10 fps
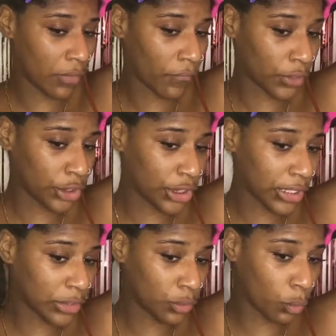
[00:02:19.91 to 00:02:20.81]
for
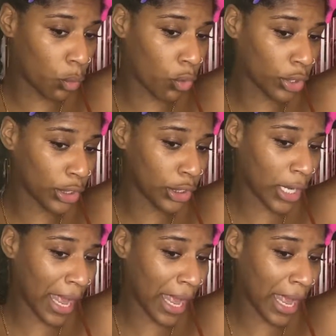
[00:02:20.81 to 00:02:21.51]
just water,